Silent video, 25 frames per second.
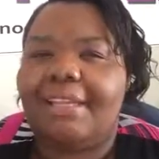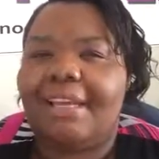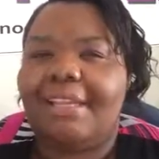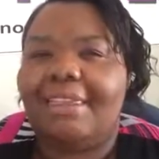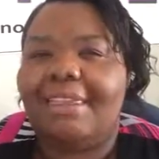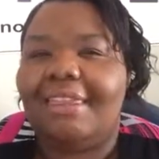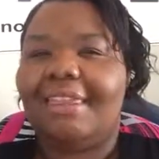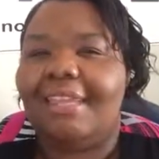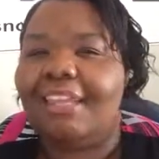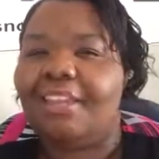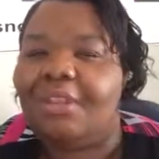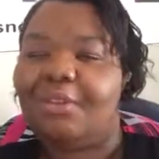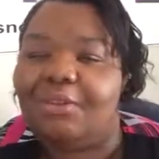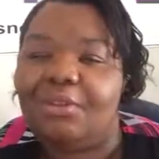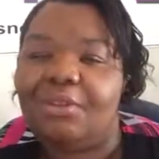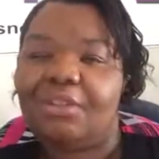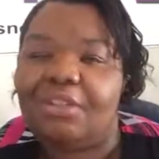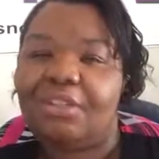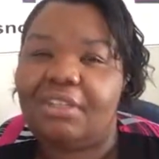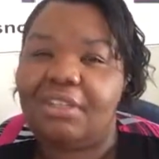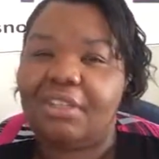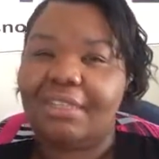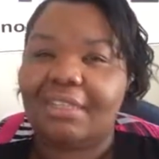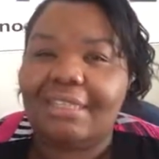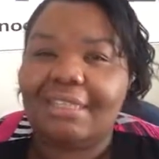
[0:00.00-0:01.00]
I think you
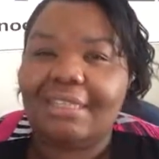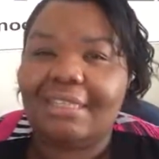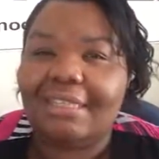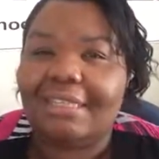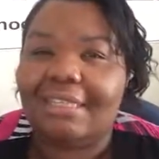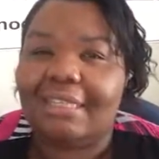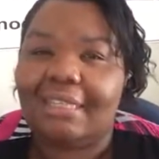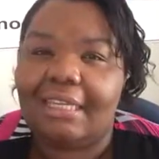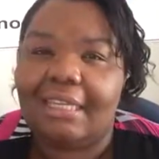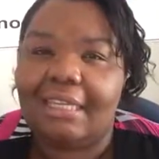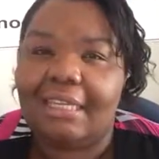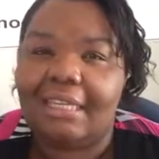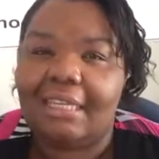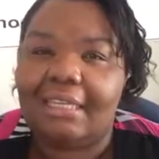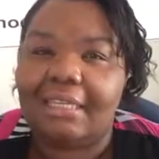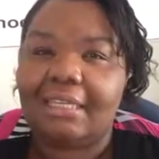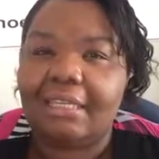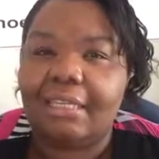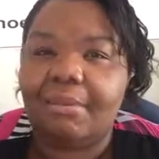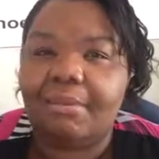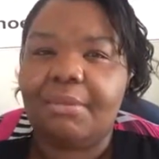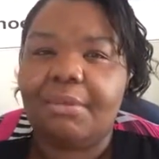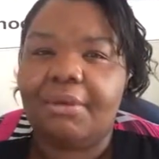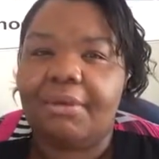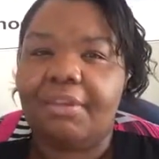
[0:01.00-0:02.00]
should see
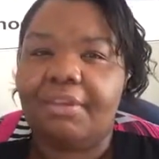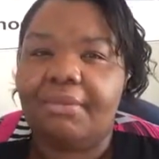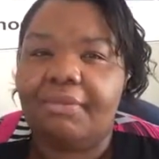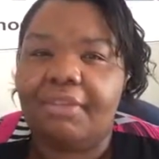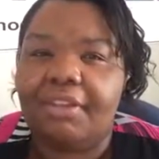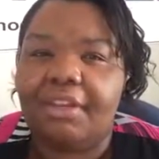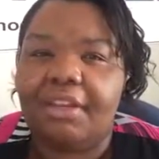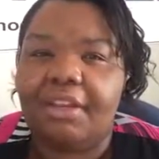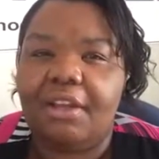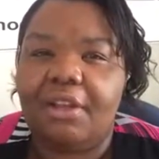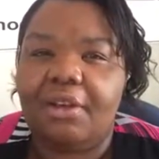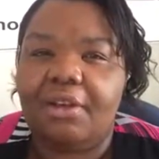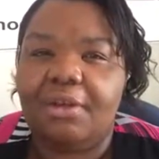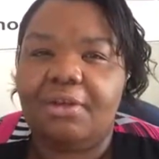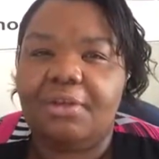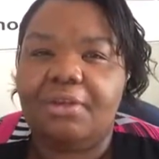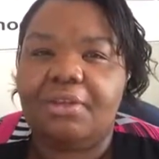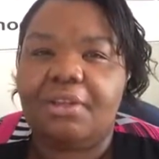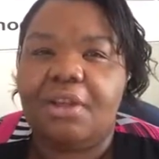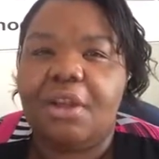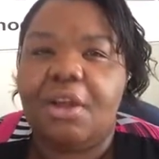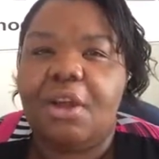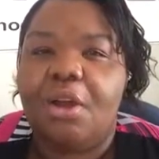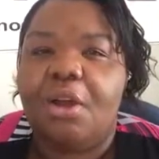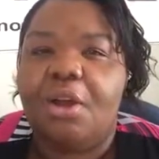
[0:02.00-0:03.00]
some of the videos